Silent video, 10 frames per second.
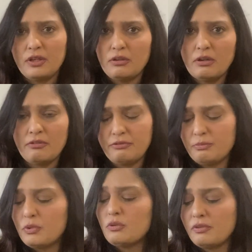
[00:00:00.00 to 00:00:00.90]
you,
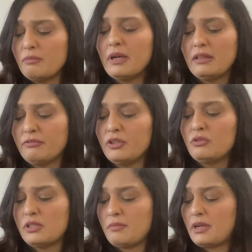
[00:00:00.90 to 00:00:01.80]
beautiful month for you,
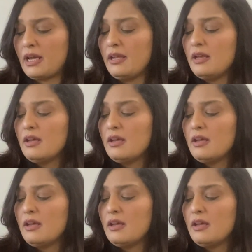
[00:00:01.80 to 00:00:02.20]
Gemini.